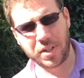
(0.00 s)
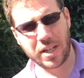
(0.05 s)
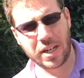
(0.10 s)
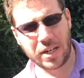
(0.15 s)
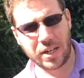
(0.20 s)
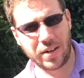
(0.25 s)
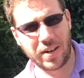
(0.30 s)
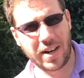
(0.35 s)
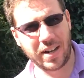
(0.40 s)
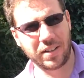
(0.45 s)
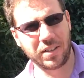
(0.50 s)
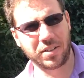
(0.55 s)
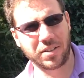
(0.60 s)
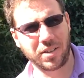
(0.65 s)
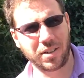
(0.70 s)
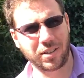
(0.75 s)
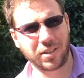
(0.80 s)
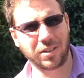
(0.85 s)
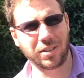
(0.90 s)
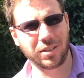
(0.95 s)
it down here out of the
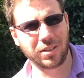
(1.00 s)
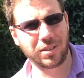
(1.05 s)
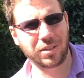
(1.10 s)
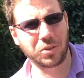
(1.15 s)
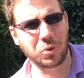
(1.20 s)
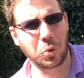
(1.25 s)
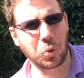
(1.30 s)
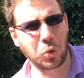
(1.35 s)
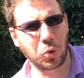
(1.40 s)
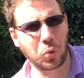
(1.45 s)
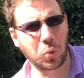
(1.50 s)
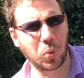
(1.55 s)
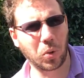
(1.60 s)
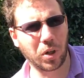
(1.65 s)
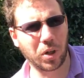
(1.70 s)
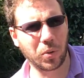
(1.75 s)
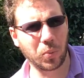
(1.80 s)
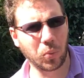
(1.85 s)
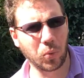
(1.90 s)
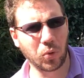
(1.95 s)
sun because it's gone
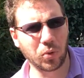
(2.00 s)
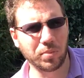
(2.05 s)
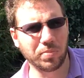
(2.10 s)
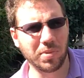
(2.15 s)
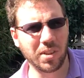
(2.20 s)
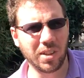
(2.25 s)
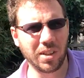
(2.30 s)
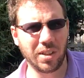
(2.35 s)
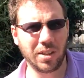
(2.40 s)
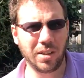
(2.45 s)
quite warm.